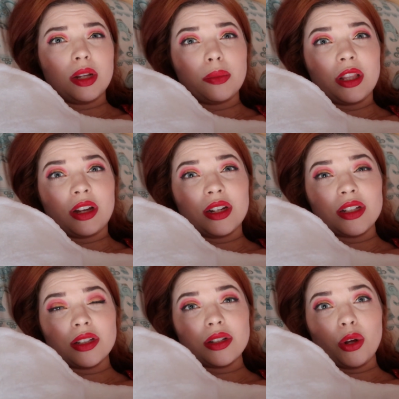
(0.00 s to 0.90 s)
telling me that I
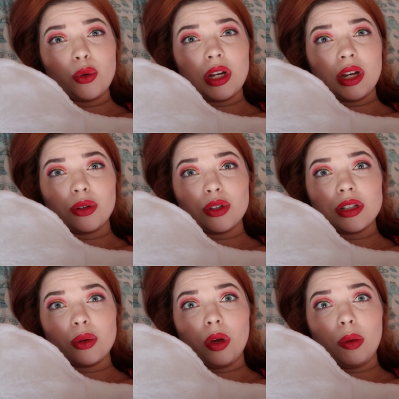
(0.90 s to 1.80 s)
need to slow down
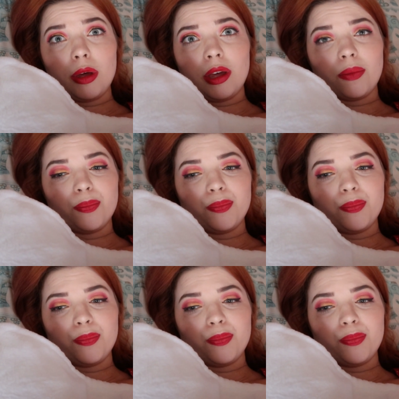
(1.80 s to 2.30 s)
just a wee bit.